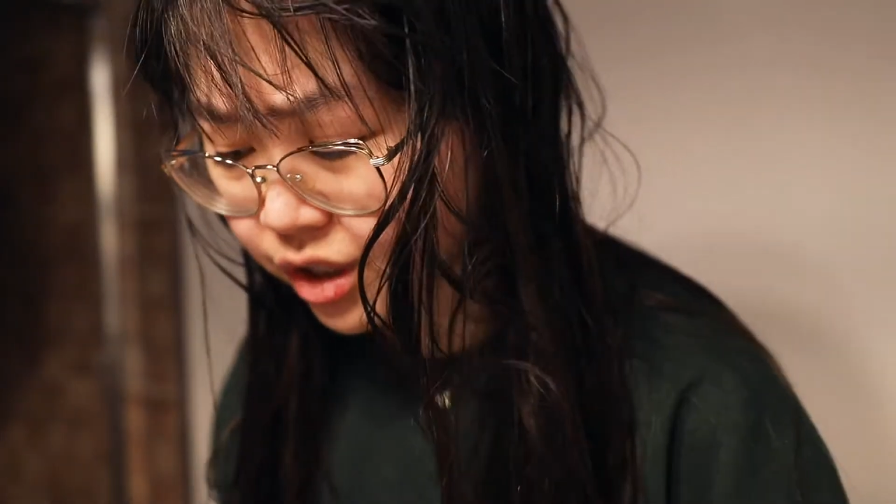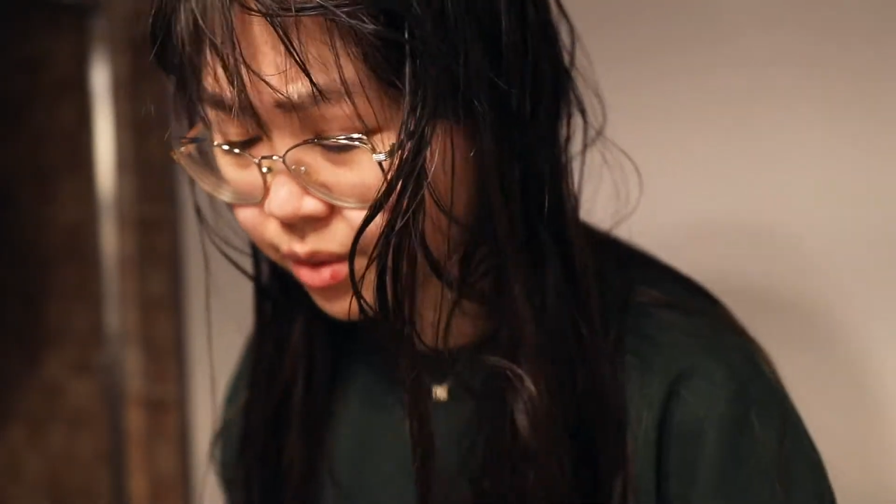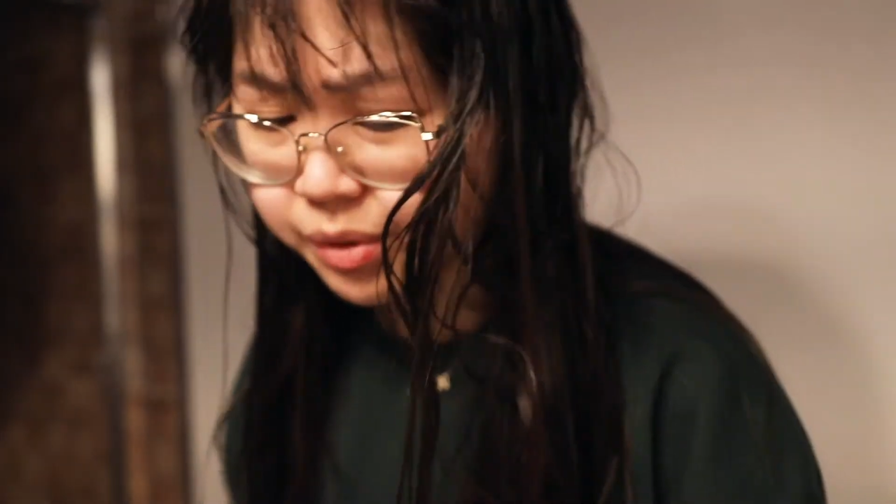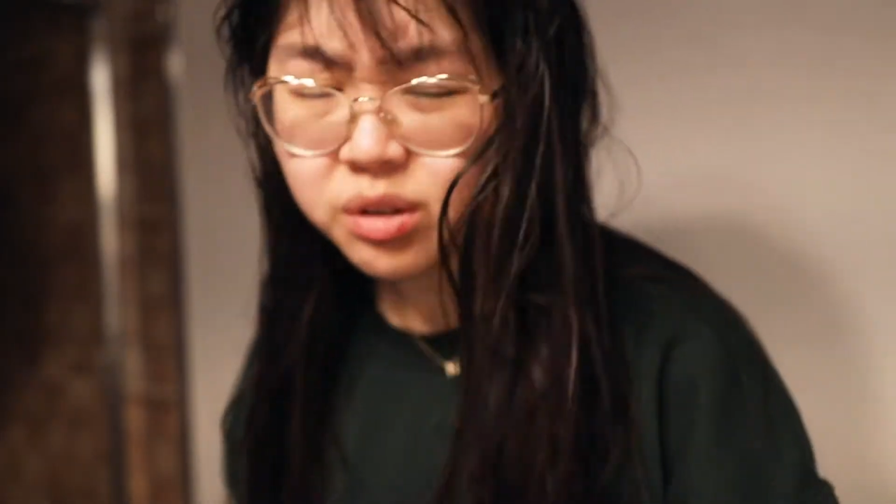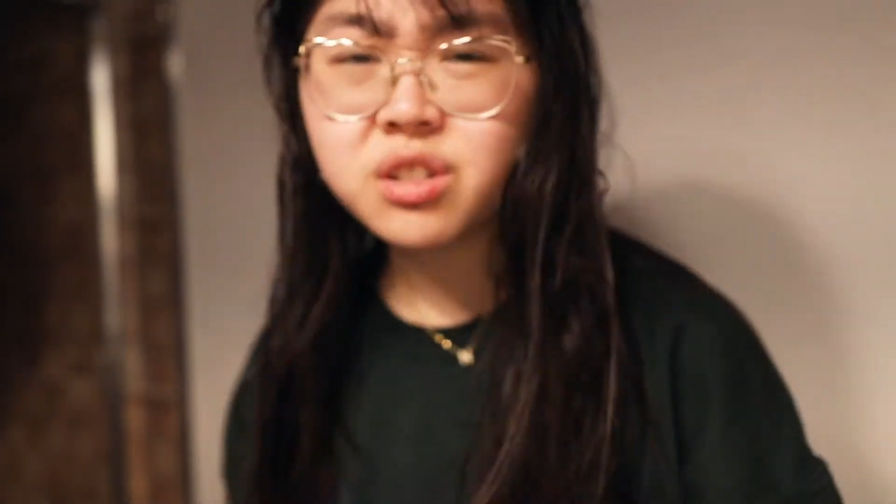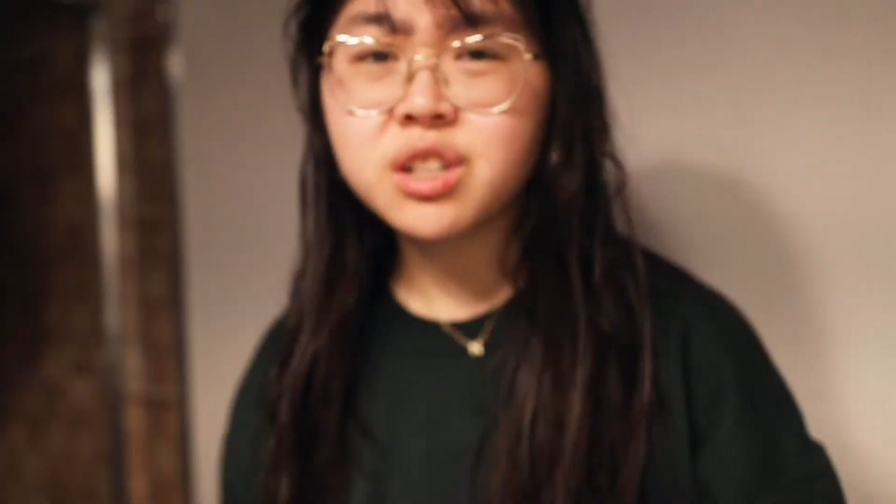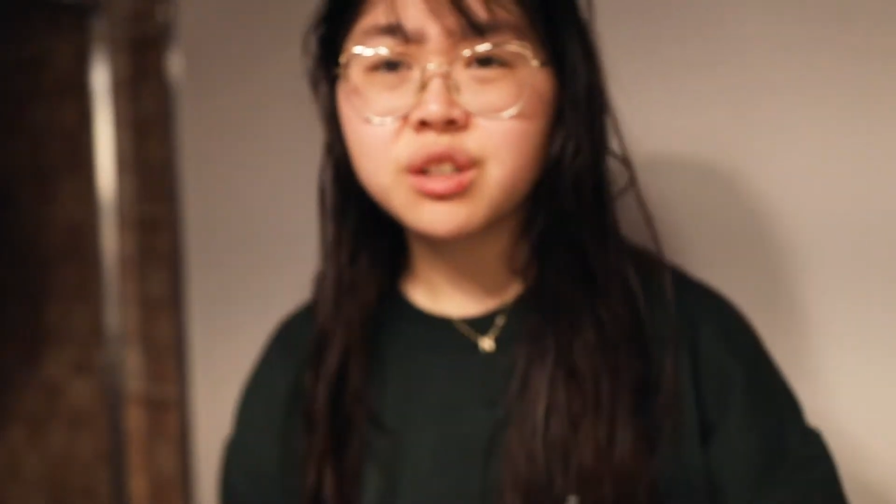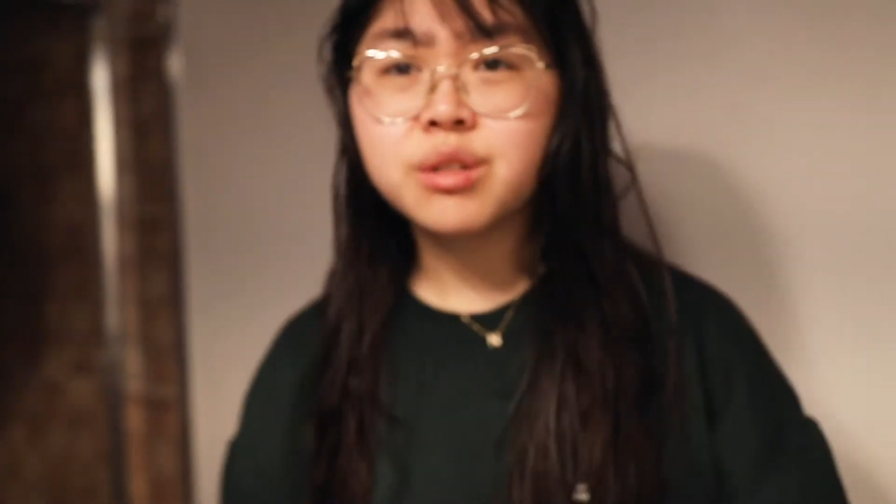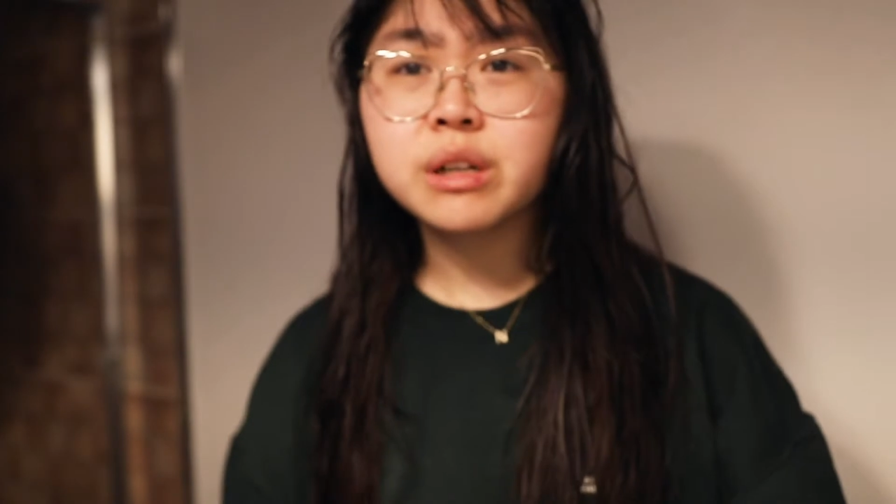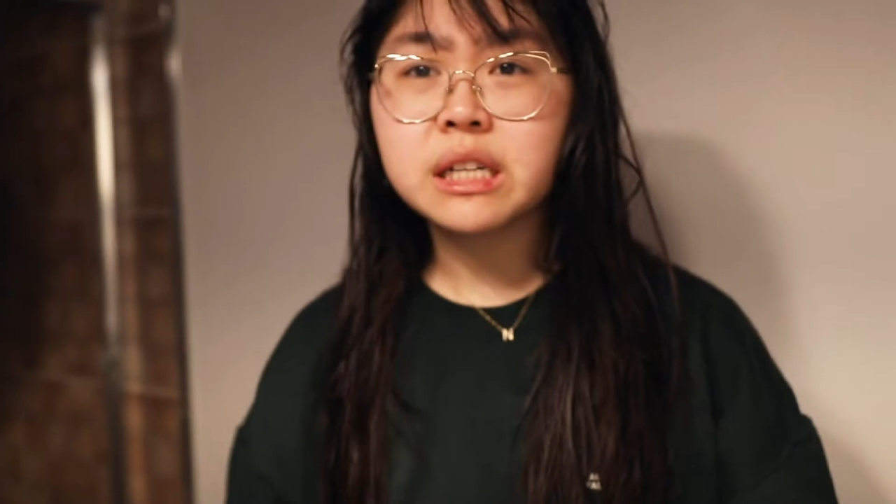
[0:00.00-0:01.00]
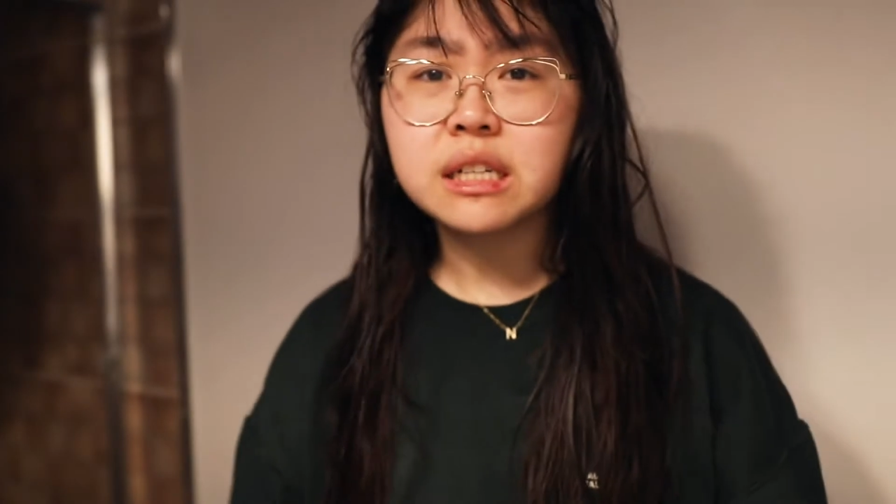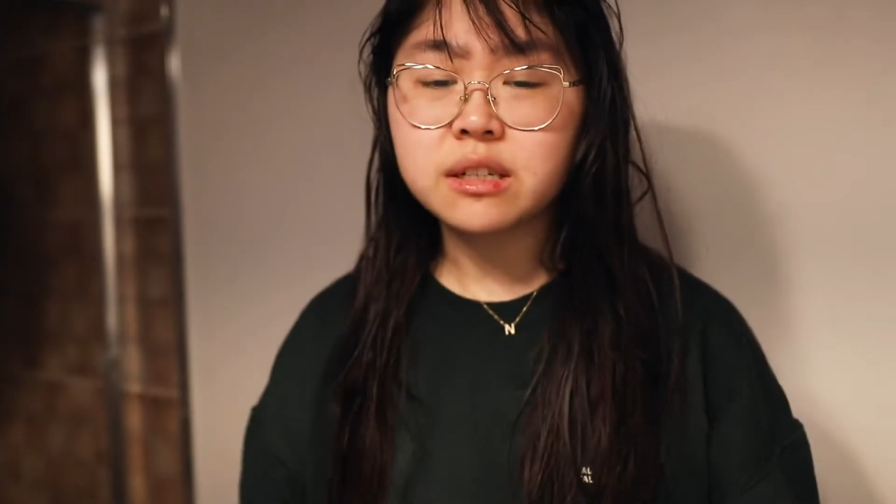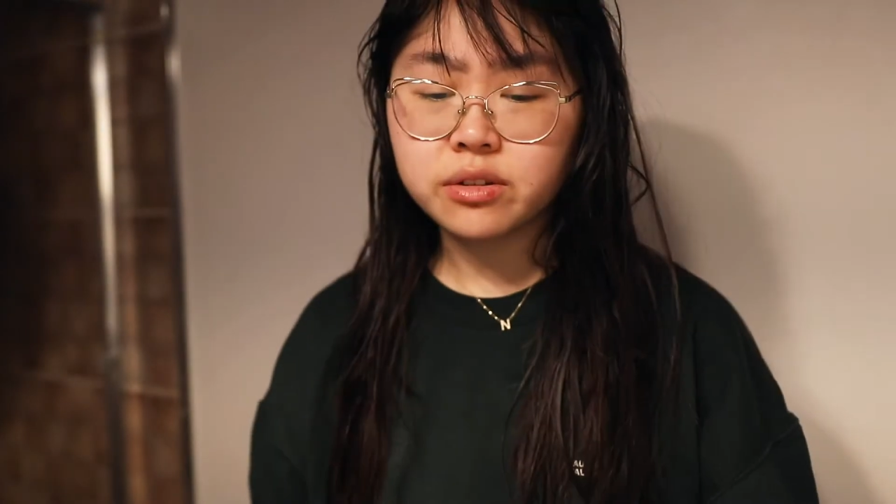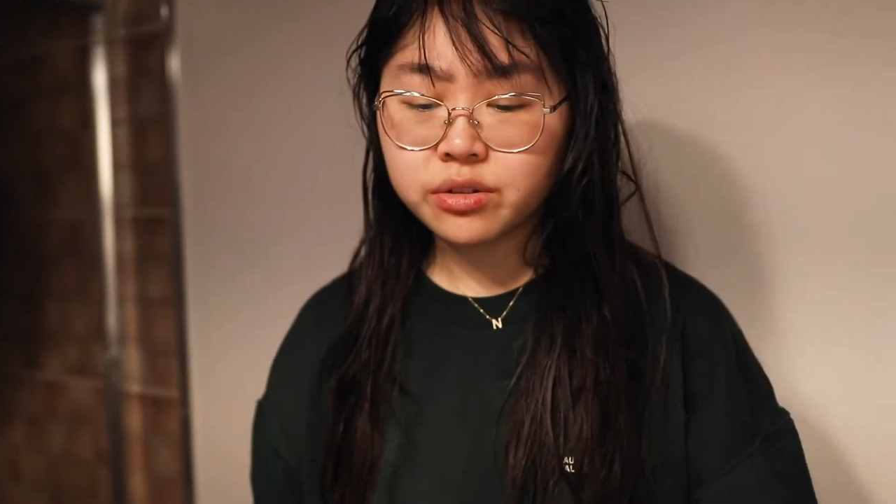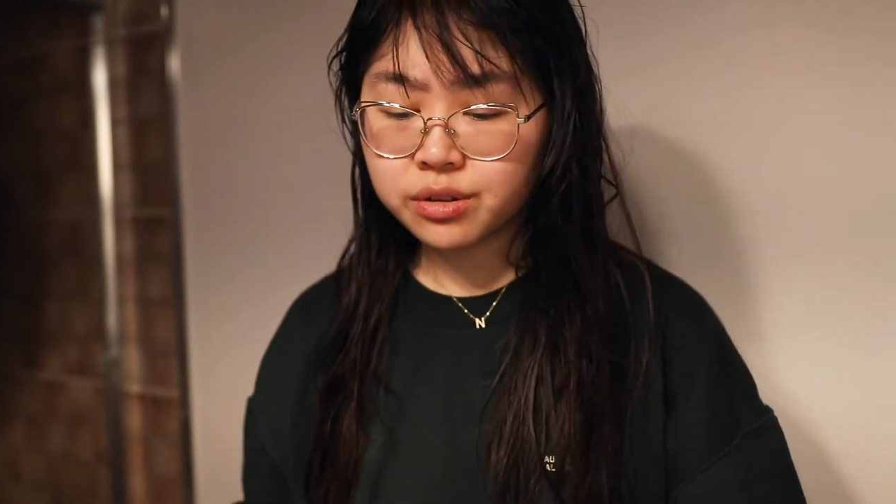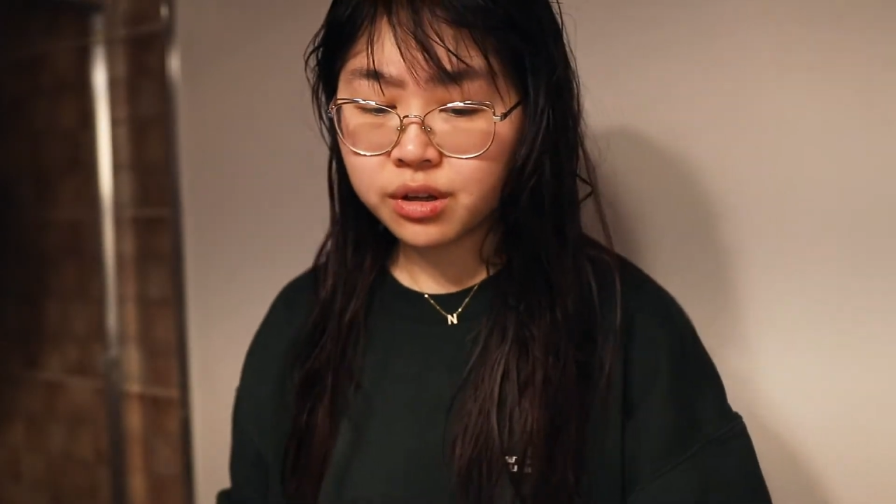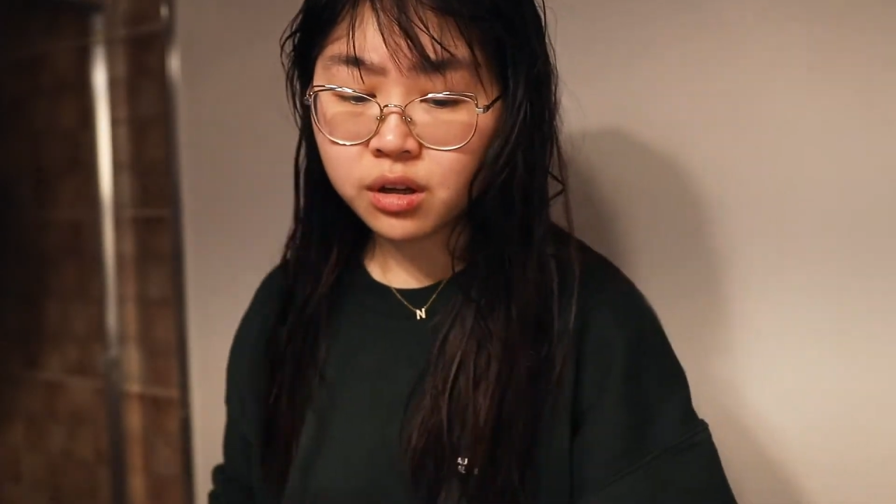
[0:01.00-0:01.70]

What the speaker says: supposed to do is